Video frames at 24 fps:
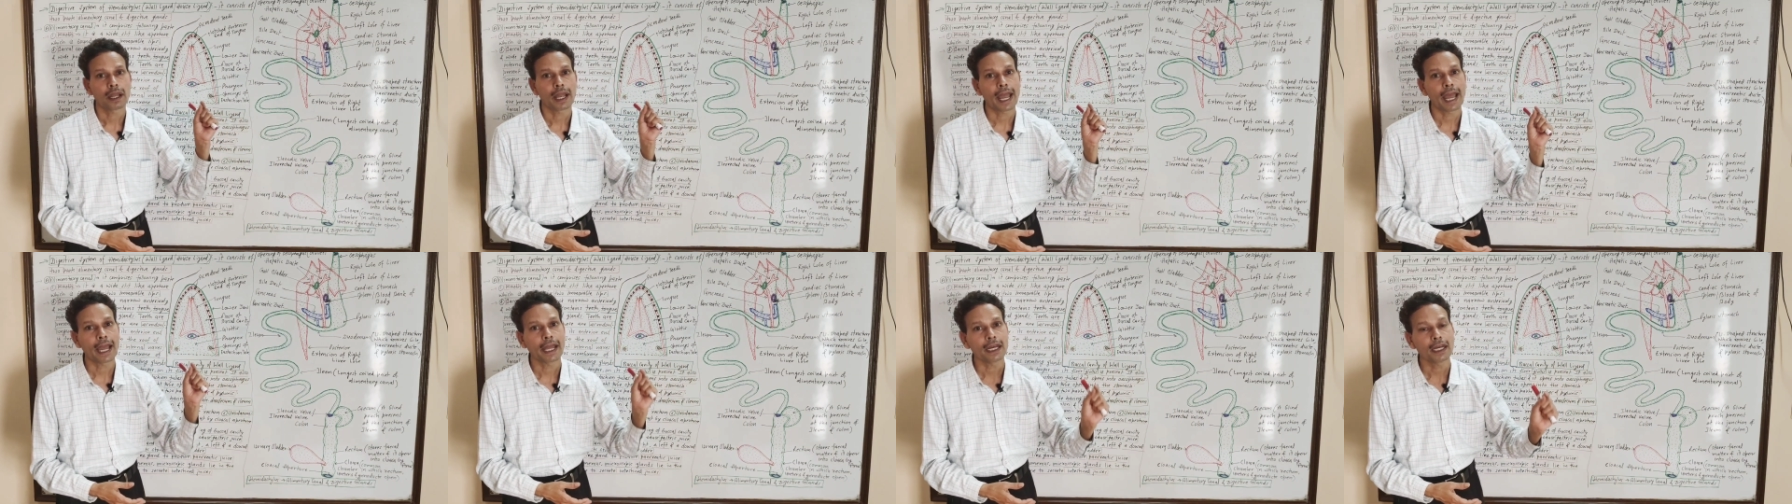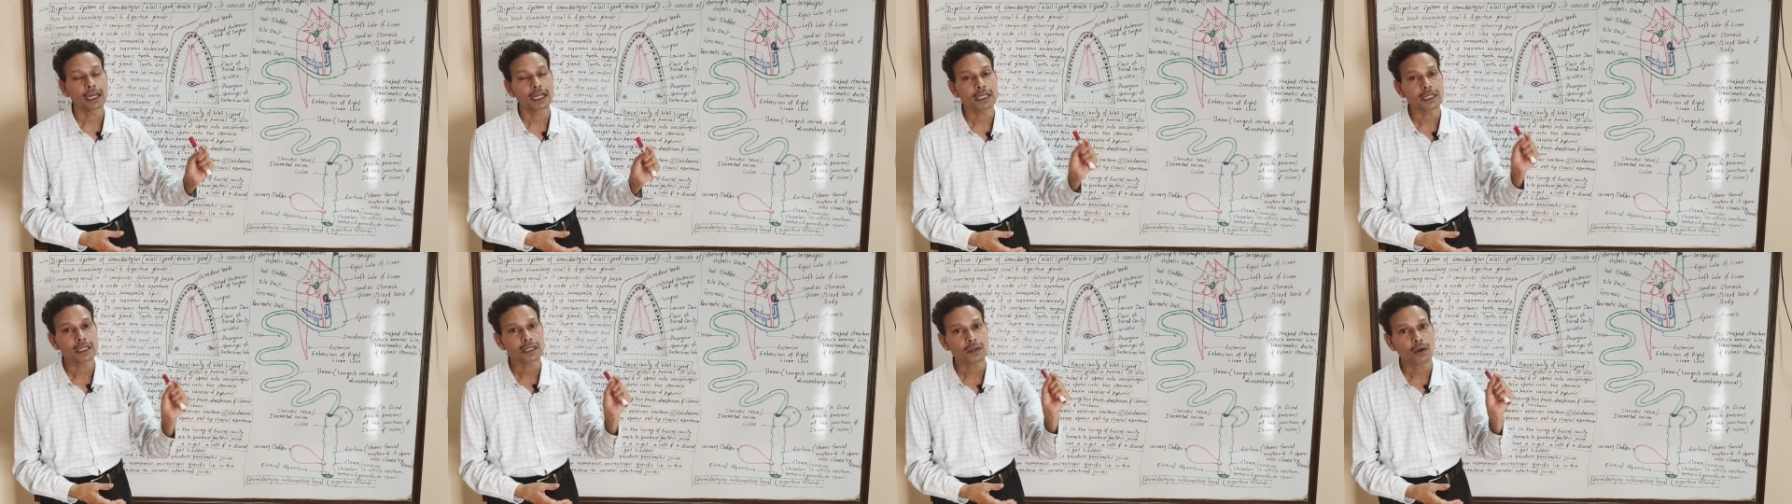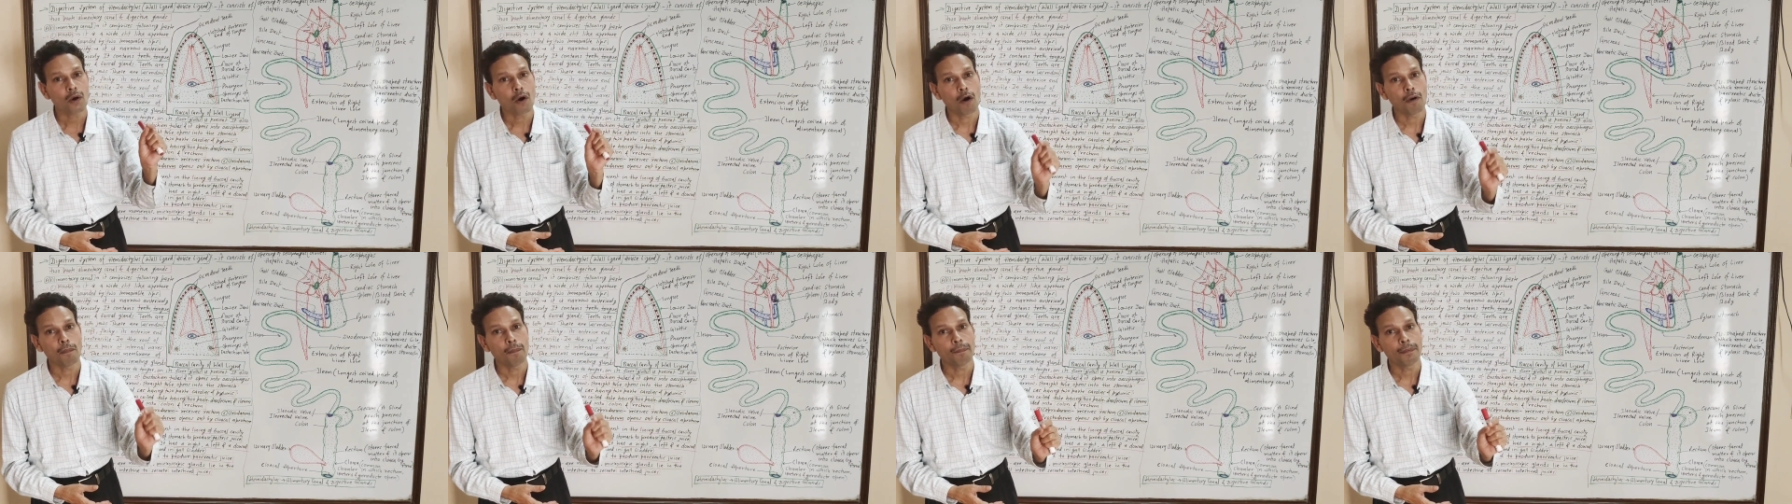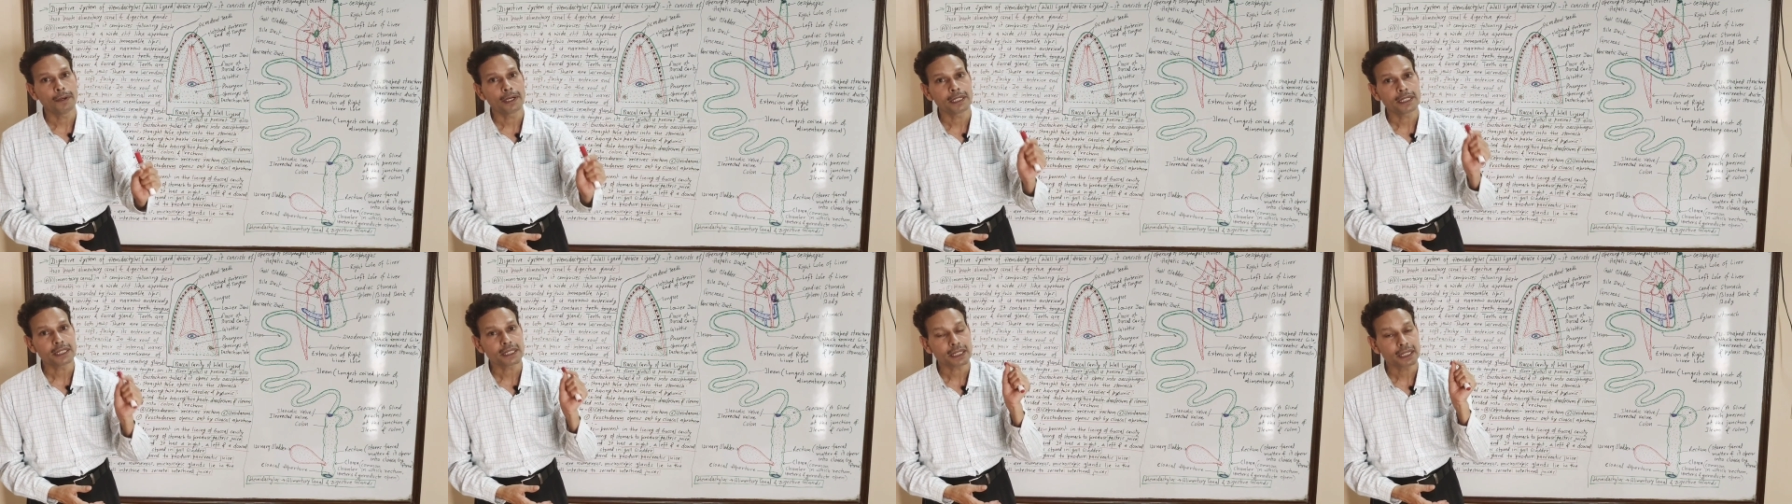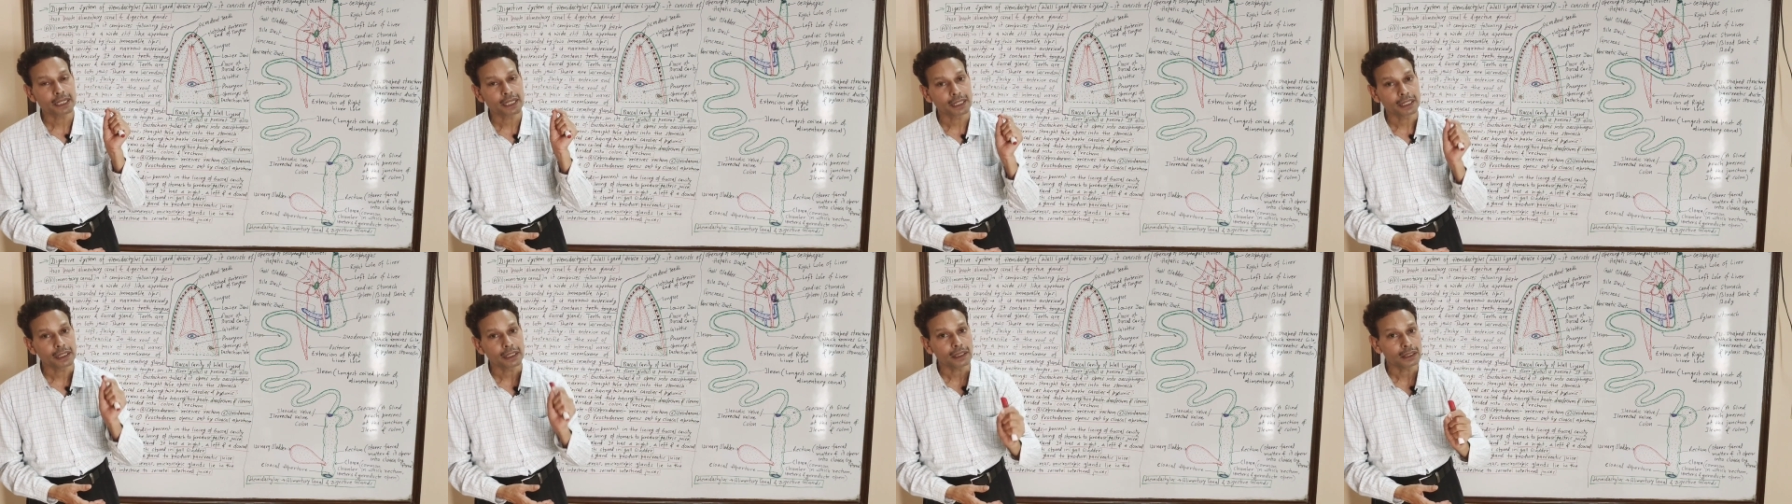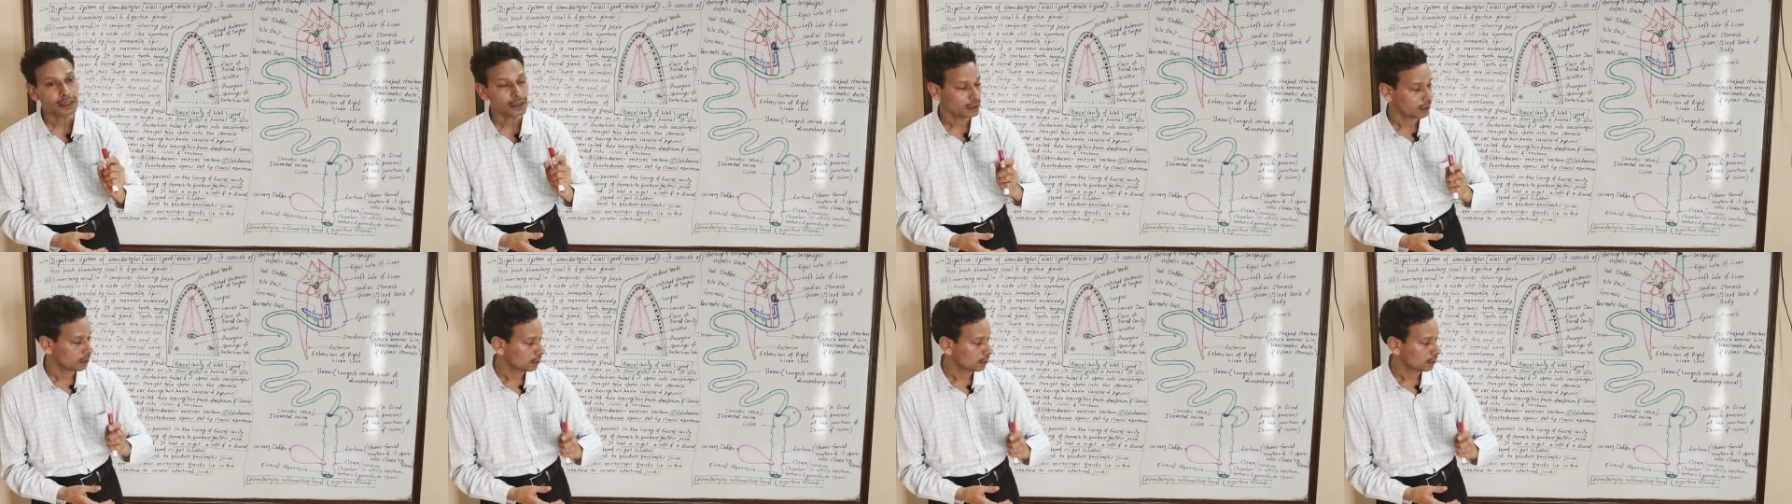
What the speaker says: anus opens in